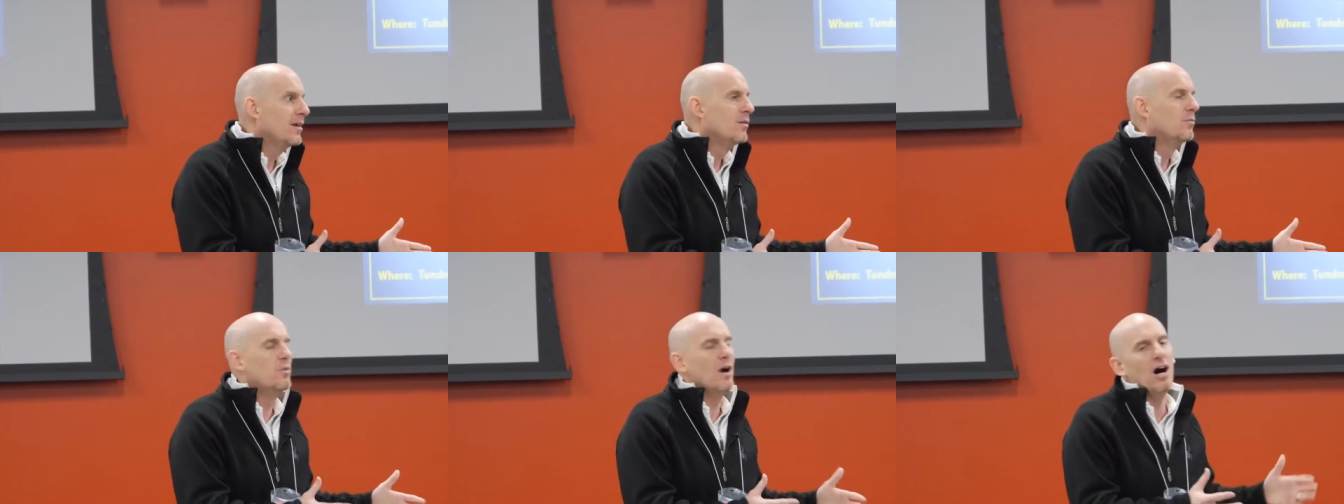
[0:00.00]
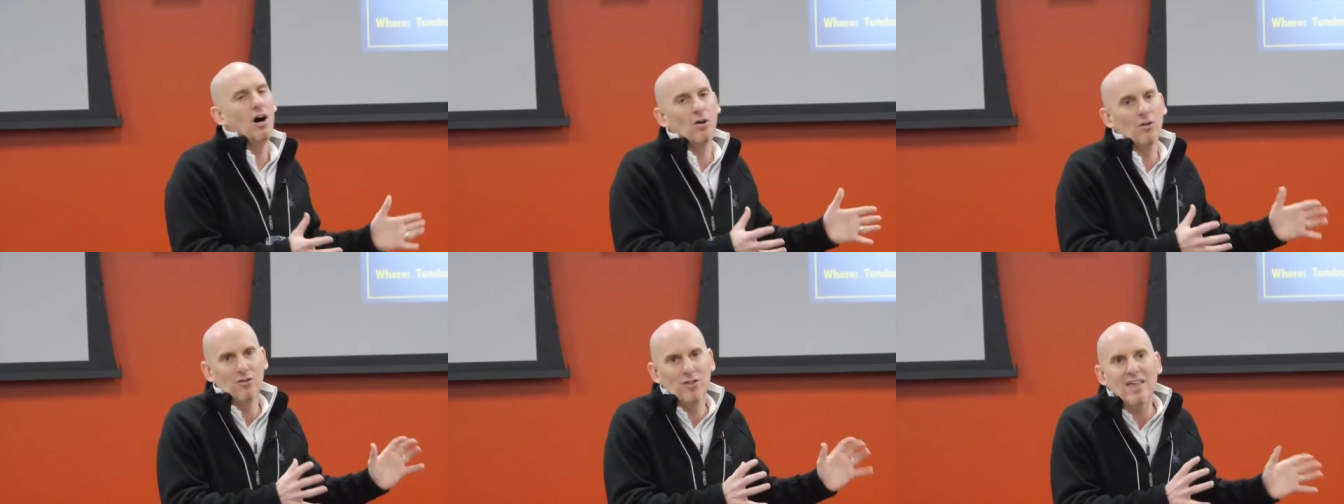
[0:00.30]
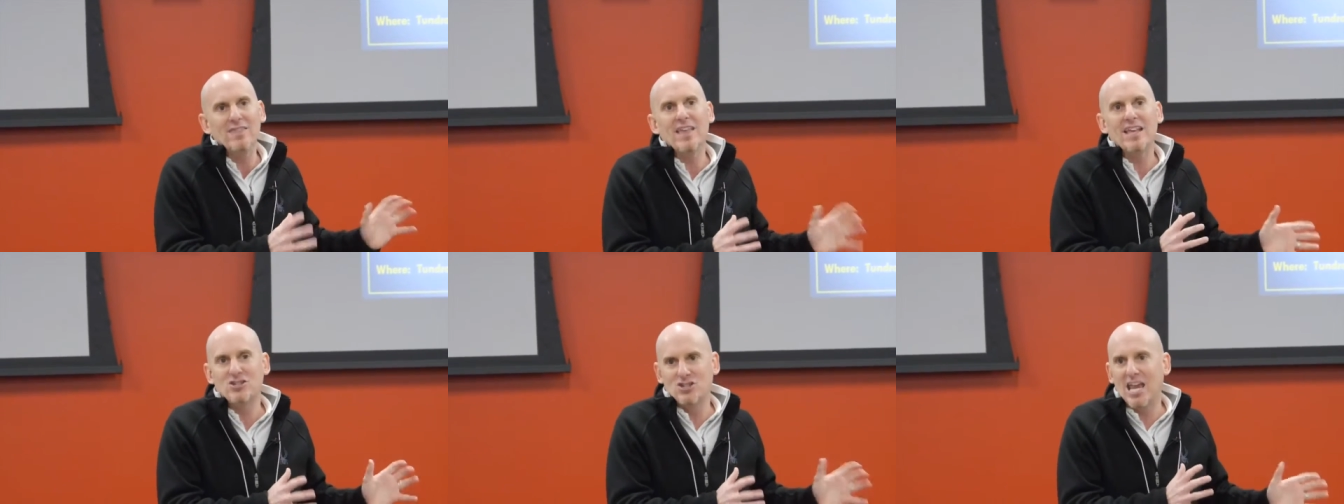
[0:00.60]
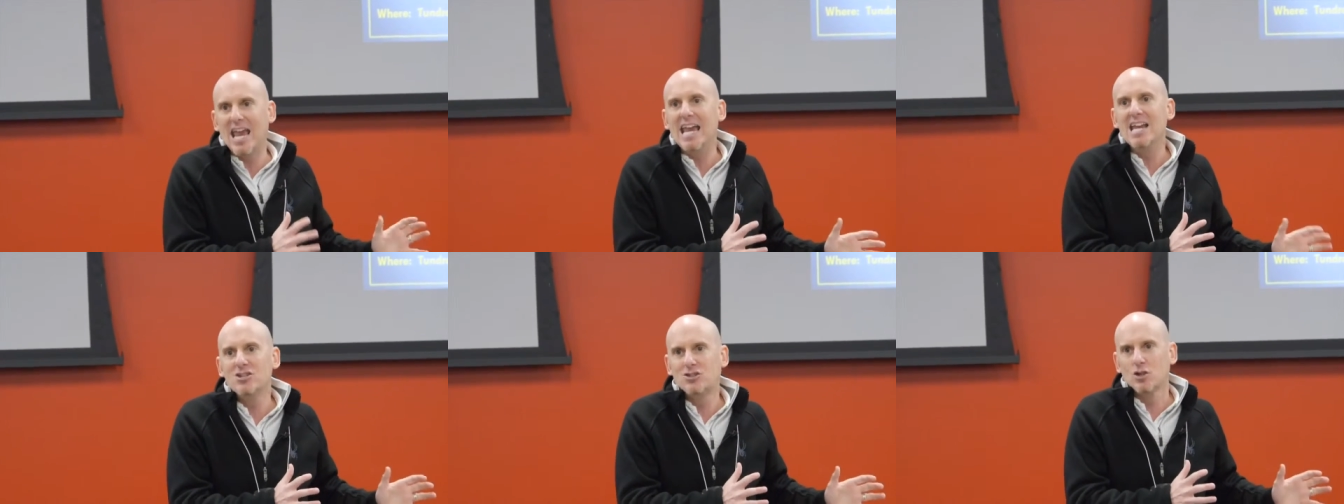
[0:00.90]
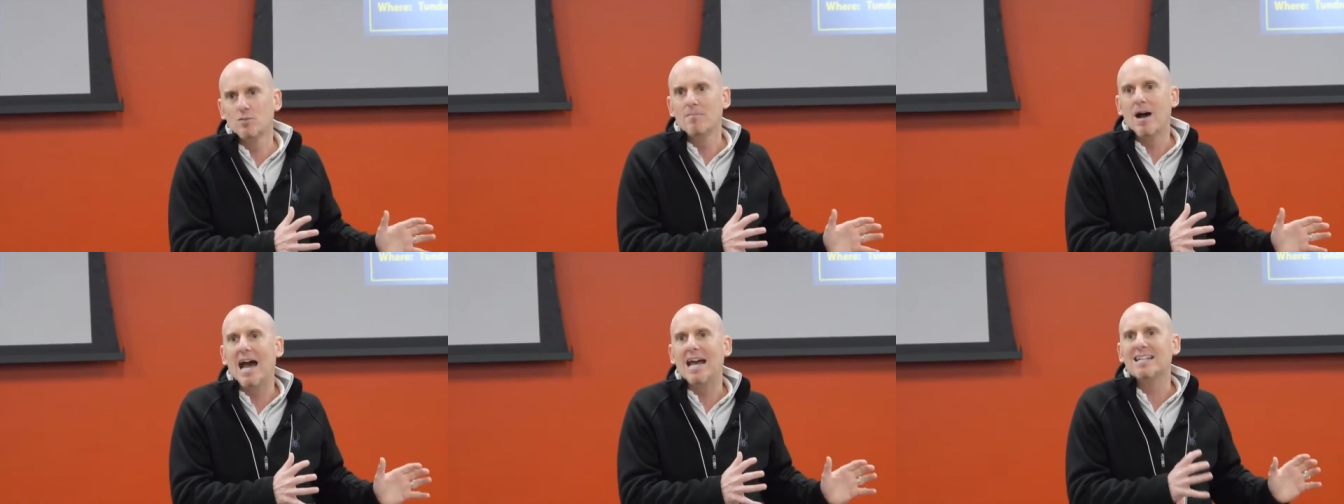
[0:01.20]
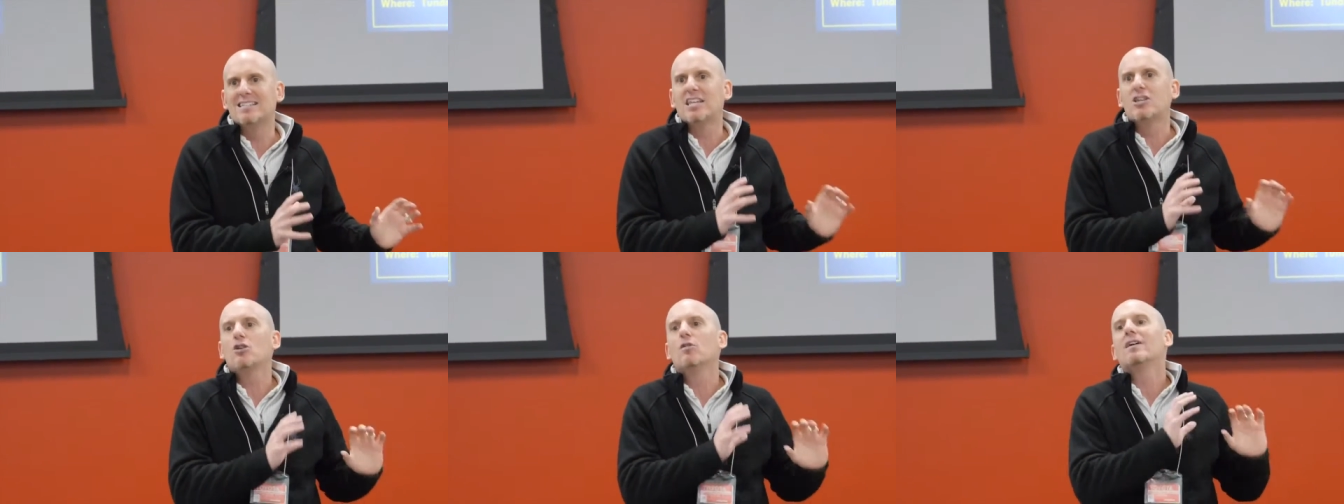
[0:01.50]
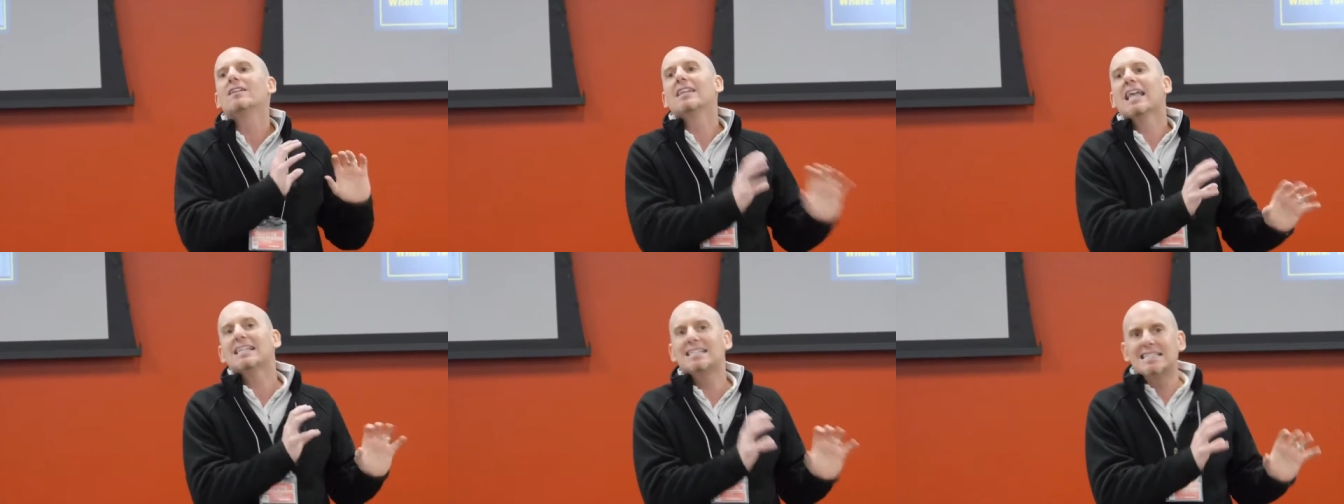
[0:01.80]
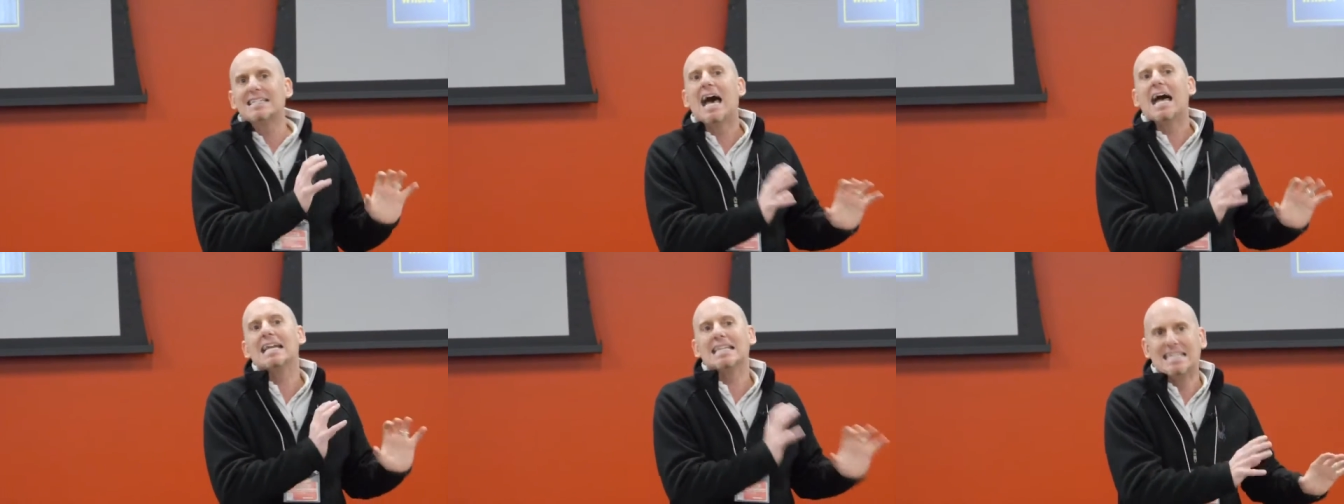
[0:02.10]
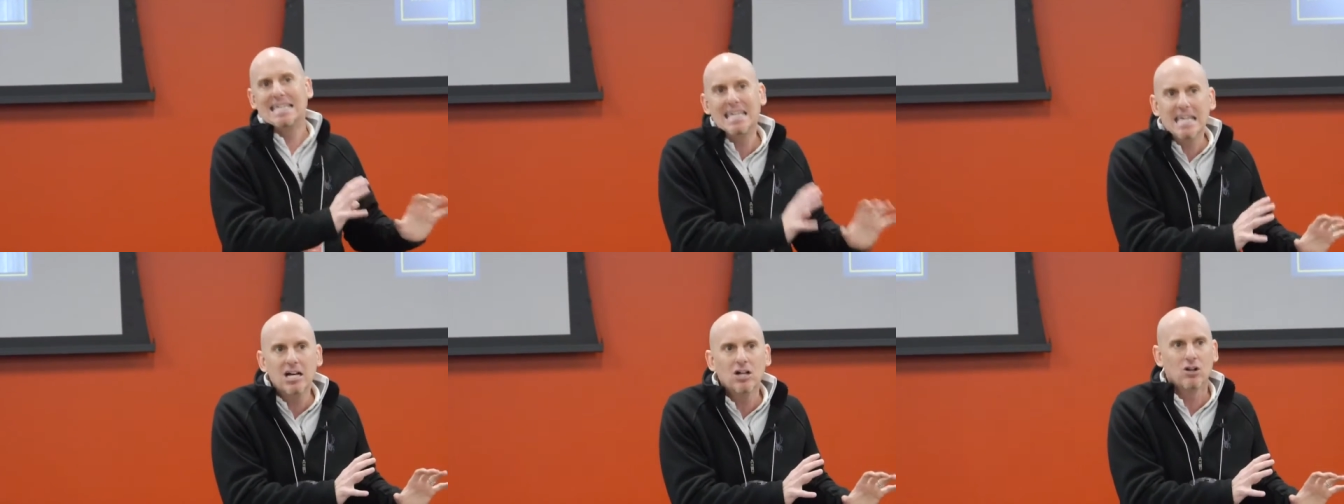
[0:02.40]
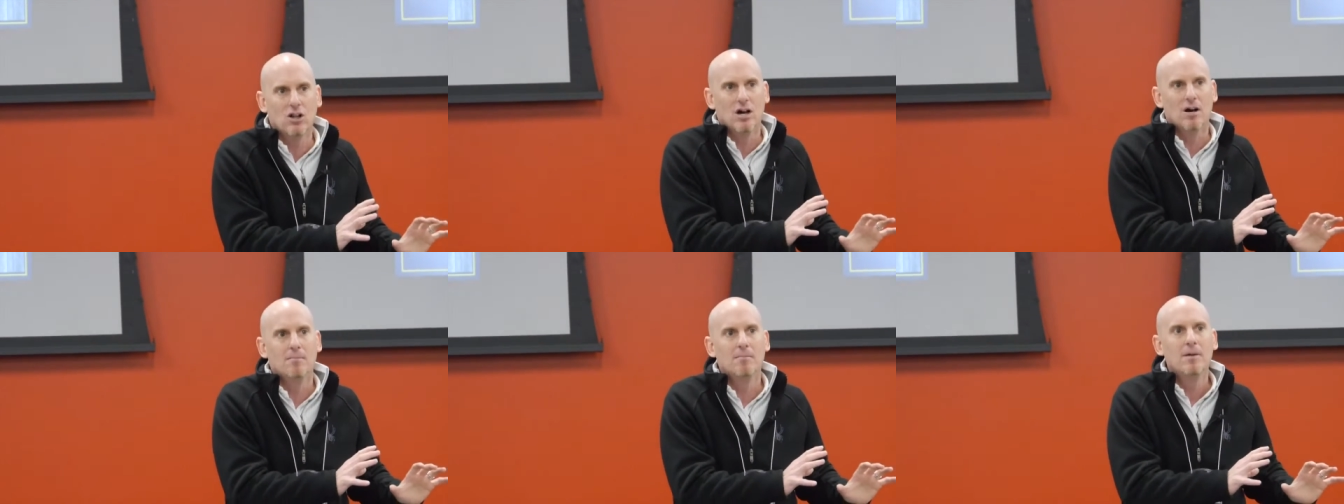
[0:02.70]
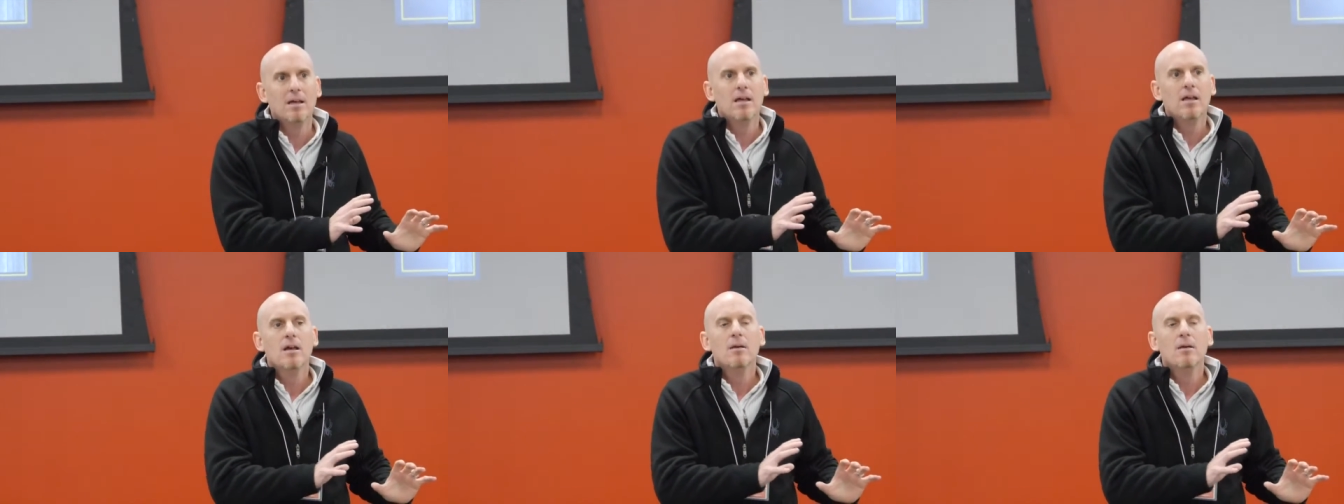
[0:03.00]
Well, then they change their mind and say, you know what, let's not kill him,